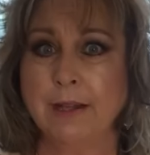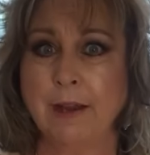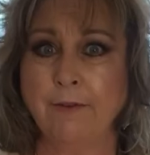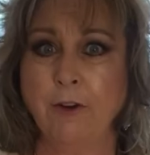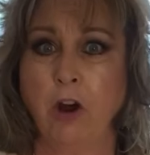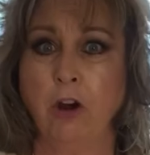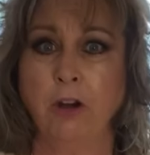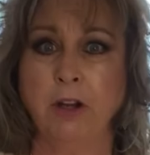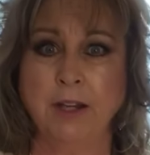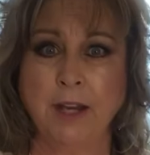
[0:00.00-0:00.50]
I've
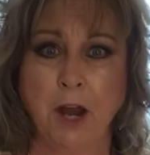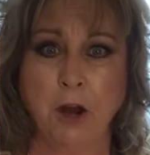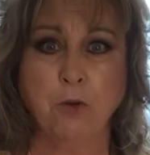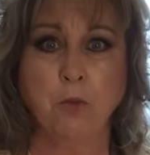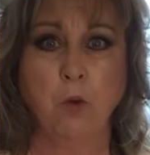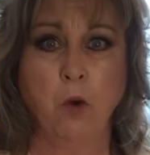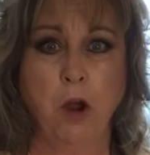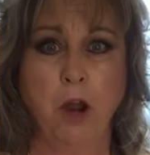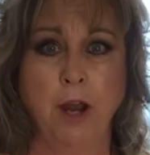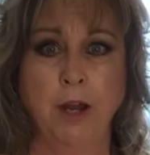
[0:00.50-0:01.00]
already
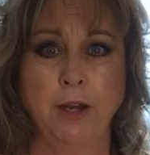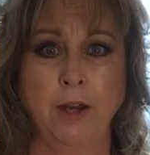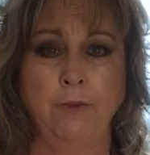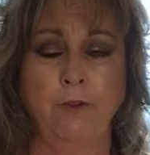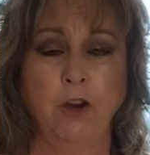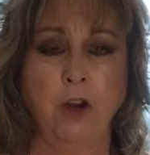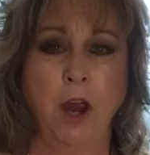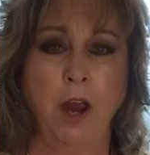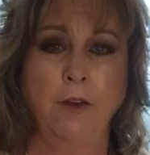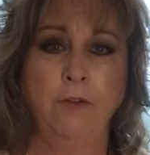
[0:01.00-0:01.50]
done one. If
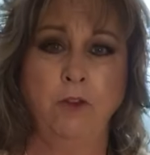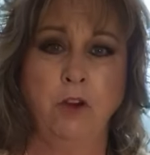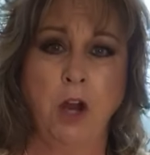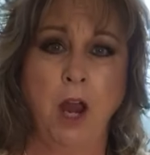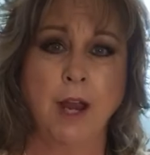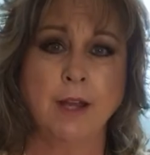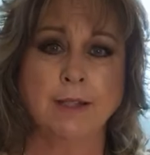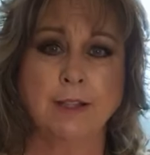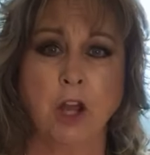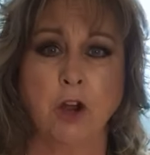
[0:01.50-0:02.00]
you
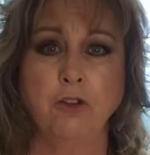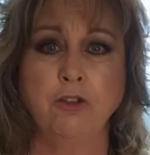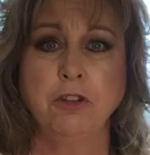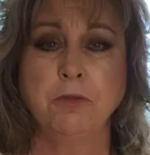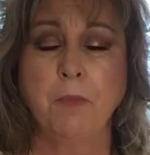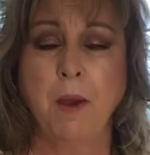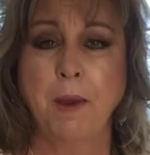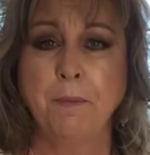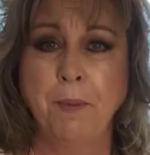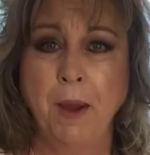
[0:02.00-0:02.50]
guys go
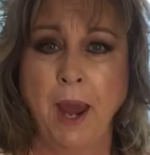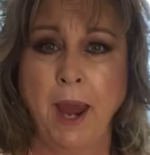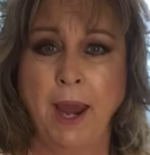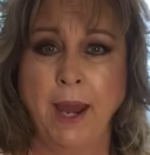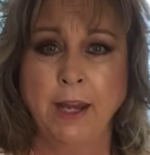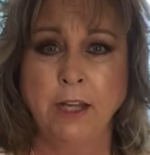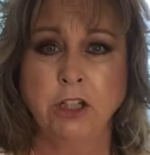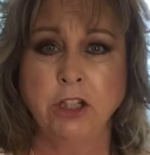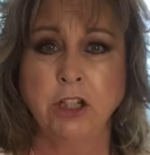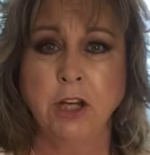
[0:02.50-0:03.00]
to my
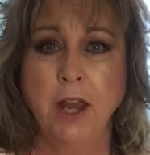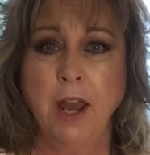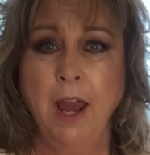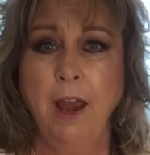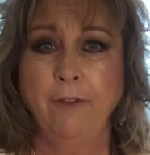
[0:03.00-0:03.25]
page,